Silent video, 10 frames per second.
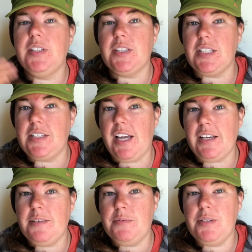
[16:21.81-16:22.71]
then
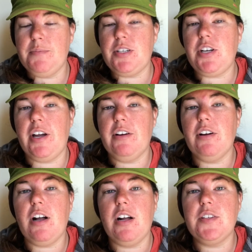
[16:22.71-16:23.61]
that can be a much
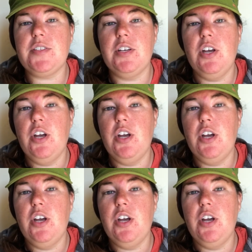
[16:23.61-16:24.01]
higher cost.